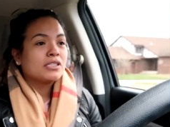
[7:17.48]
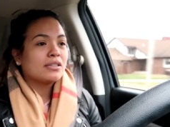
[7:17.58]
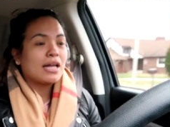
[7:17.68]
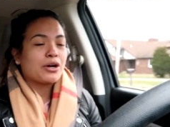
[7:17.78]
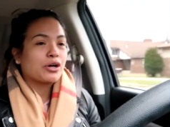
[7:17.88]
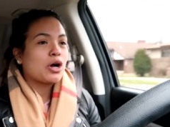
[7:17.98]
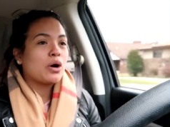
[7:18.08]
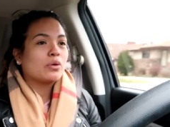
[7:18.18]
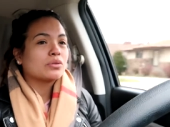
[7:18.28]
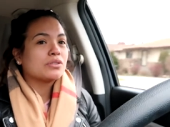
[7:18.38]
to let her
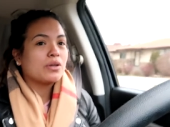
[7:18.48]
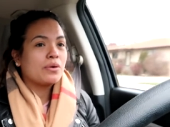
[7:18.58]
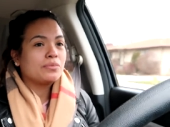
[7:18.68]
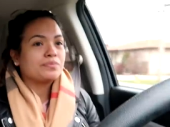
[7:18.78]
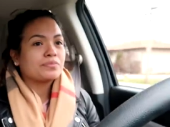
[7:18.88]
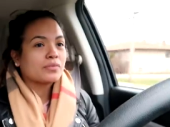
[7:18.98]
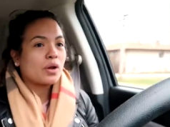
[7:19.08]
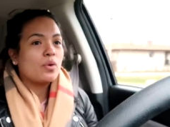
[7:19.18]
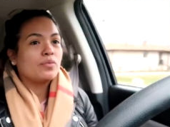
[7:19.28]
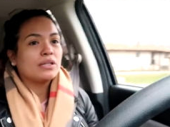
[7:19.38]
go. So
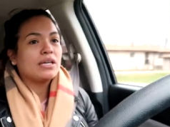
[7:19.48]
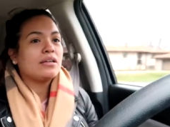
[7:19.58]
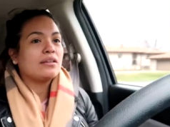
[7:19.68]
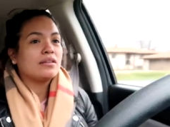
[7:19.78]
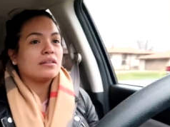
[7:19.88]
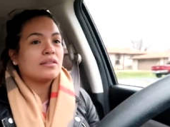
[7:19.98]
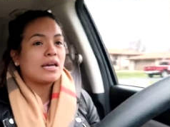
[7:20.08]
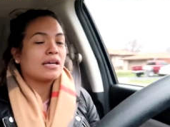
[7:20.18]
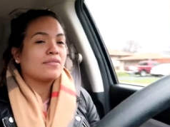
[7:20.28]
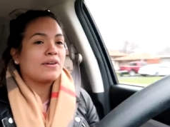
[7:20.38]
hopefully
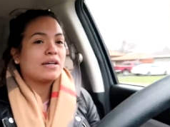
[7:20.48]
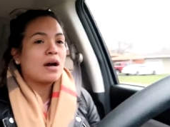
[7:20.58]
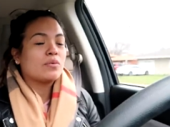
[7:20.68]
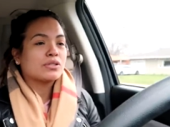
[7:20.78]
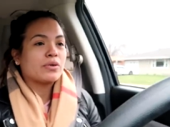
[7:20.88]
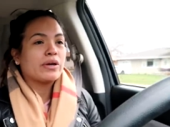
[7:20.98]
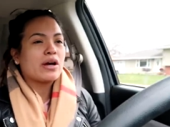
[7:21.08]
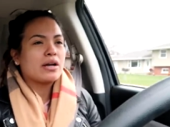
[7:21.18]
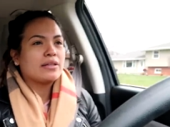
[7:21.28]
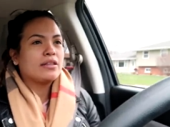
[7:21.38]
they can find out what's going
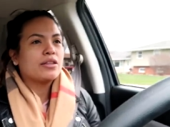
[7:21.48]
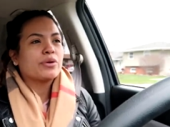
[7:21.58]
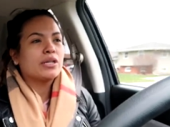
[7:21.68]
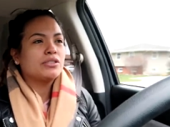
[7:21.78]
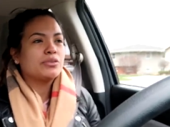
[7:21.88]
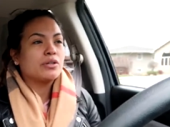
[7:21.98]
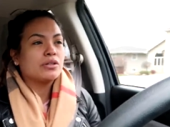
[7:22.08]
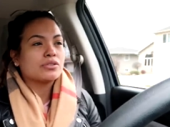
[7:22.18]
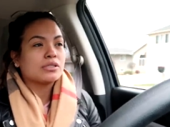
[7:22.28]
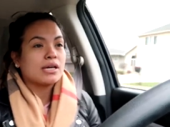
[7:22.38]
on. I think they were gonna do an
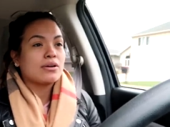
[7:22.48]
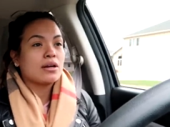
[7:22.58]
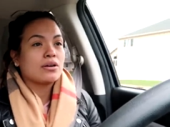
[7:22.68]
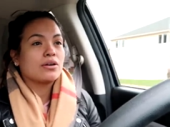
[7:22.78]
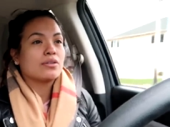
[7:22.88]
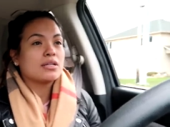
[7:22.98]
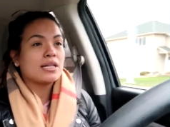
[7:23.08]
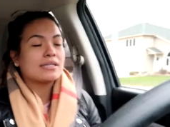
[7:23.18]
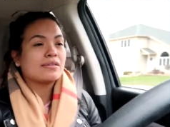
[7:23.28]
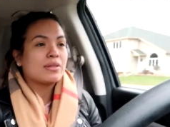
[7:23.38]
ultrasound on her the
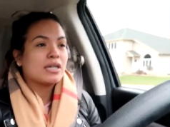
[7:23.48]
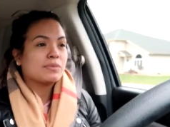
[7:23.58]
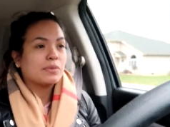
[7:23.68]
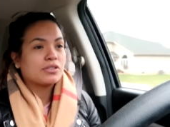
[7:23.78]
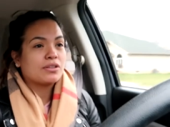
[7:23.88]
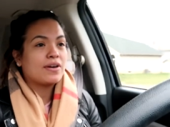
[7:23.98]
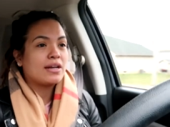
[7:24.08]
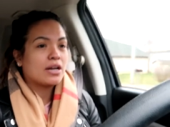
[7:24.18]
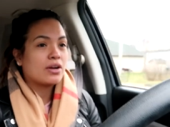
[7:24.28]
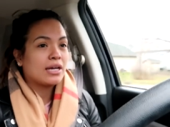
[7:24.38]
last time that I spoke to the
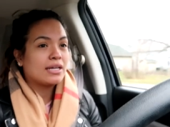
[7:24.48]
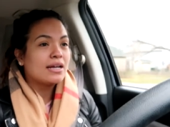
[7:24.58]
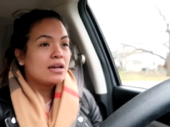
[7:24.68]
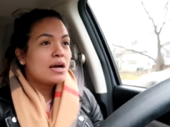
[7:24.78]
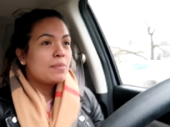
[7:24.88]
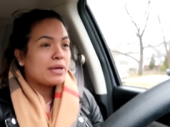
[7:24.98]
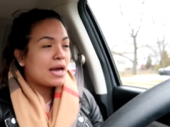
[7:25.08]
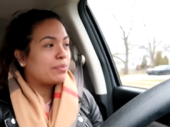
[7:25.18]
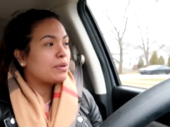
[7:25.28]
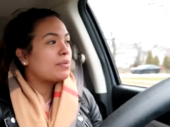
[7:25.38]
veterinarian. But
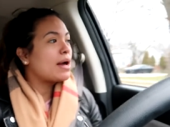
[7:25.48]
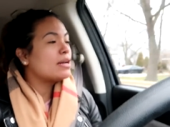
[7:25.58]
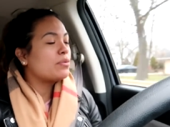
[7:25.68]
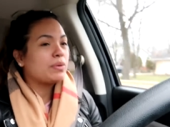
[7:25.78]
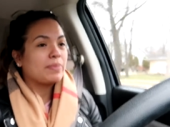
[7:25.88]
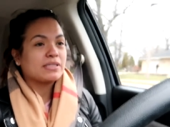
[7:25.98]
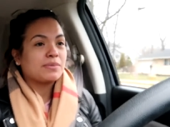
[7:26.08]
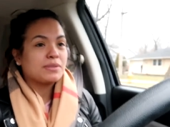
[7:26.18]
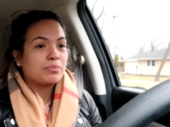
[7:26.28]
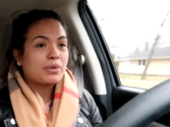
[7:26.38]
yeah, we went and we picked
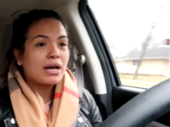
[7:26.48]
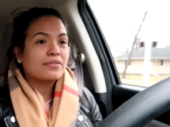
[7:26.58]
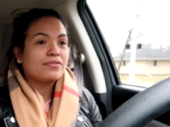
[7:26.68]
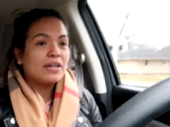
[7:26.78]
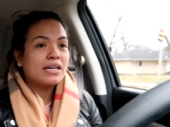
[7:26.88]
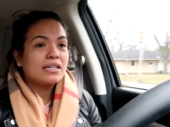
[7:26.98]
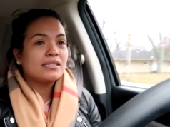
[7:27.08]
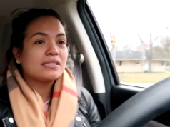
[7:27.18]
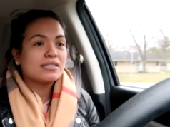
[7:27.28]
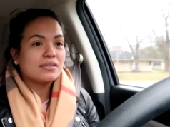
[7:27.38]
up some
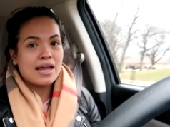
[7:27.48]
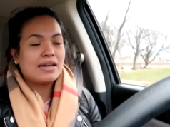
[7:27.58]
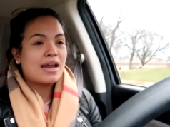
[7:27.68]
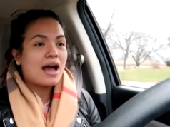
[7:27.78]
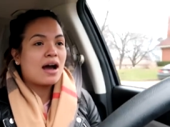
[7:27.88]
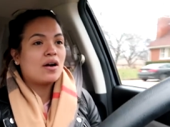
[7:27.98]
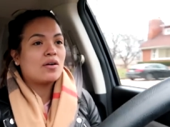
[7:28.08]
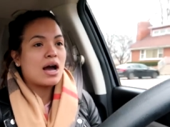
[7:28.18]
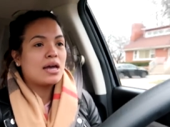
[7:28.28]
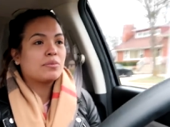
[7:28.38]
breakfast and now
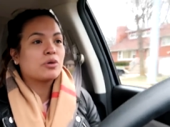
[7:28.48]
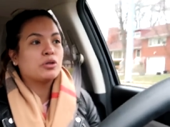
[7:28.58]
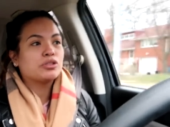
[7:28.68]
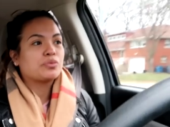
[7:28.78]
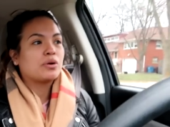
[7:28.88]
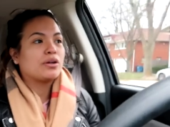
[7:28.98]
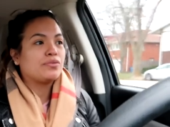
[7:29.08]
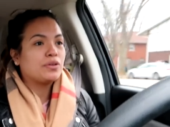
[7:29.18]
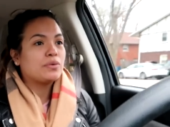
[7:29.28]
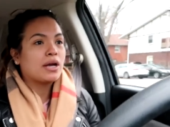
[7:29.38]
I am going to run
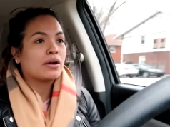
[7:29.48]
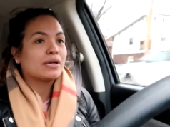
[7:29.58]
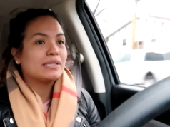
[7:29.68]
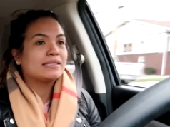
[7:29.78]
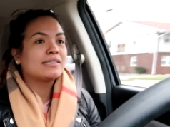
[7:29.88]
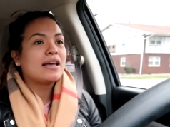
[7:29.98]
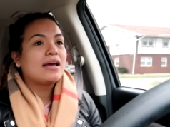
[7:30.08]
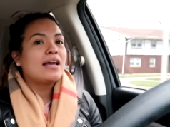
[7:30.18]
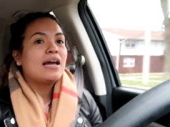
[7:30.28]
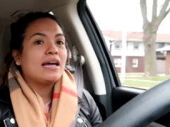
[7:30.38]
a few errands
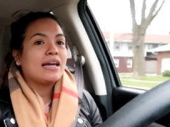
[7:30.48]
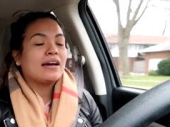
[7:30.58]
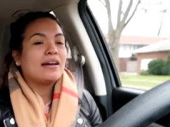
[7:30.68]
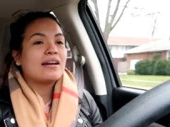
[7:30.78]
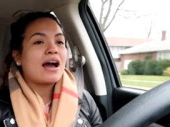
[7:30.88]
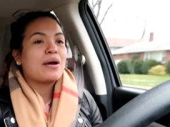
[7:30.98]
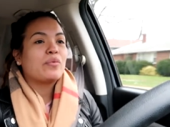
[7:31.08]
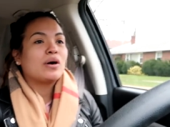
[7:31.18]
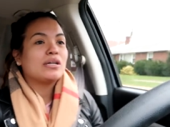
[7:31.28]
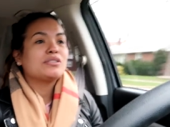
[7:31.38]
and I
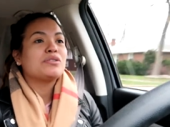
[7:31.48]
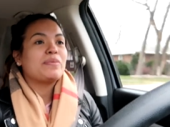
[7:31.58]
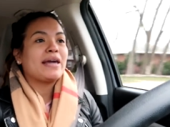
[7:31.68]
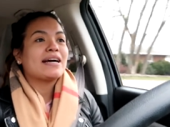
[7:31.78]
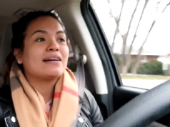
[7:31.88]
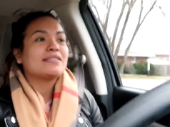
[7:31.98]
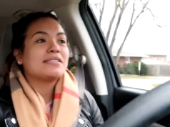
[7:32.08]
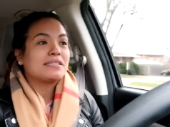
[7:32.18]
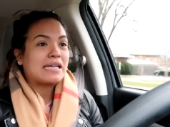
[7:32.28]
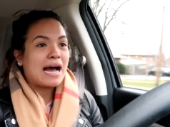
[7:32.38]
want to make a
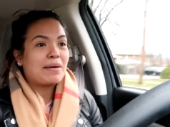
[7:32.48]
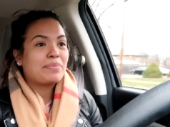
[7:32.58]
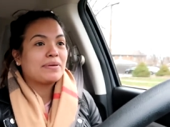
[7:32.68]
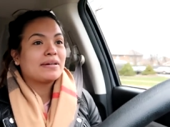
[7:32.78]
stop